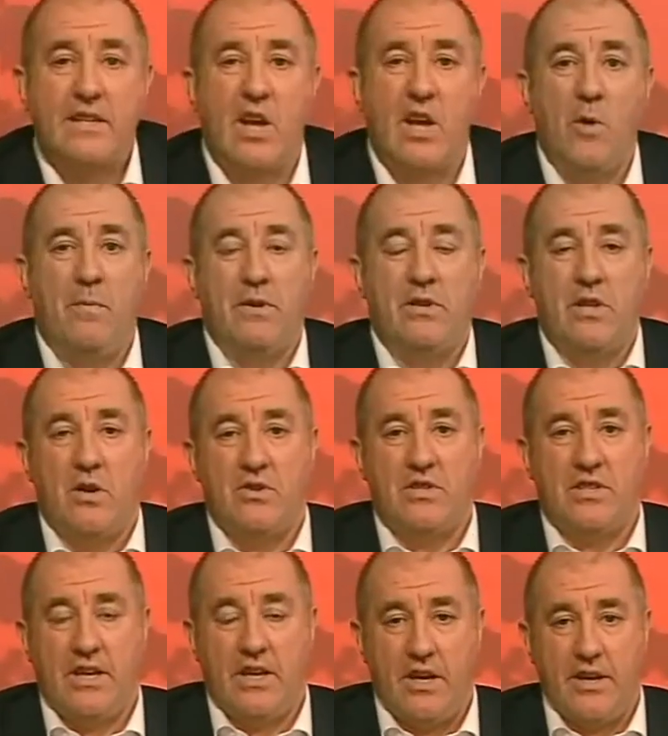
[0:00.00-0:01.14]
let's hope,
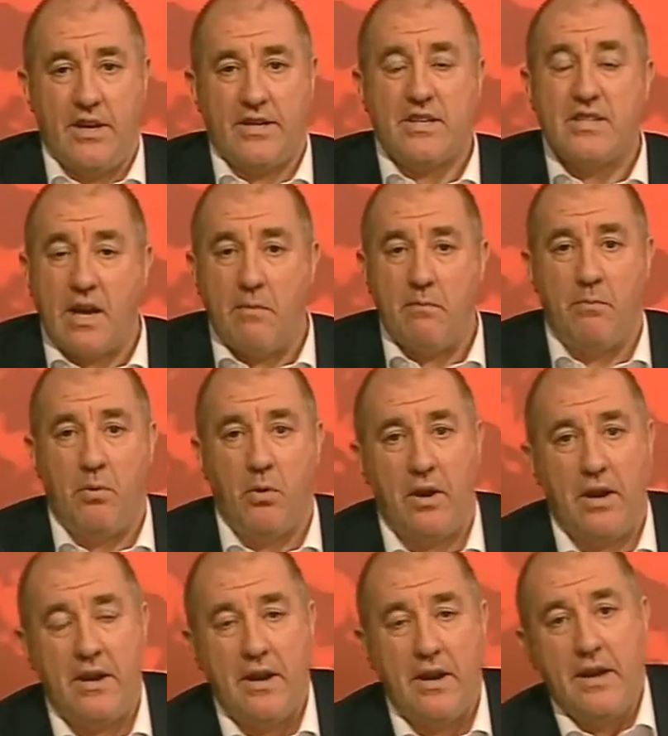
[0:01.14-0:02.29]
Ajose, that at some
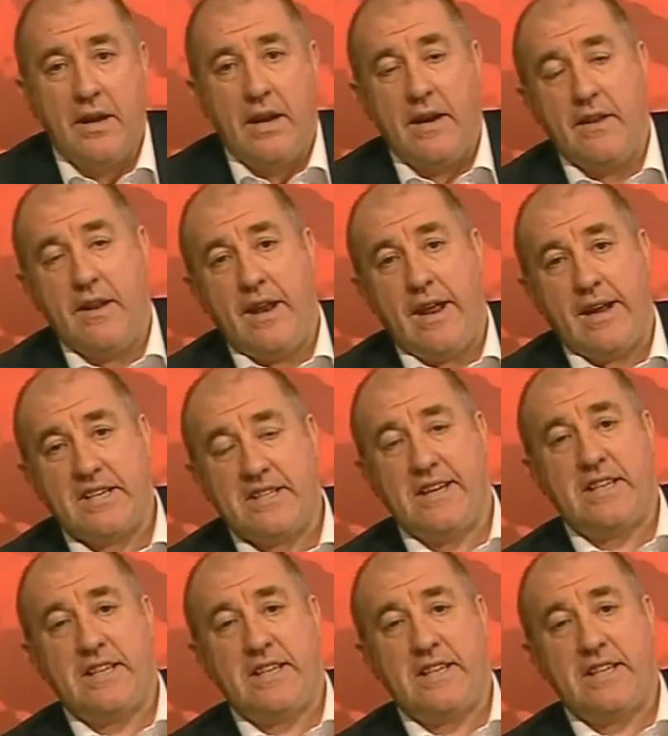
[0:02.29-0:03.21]
point in the next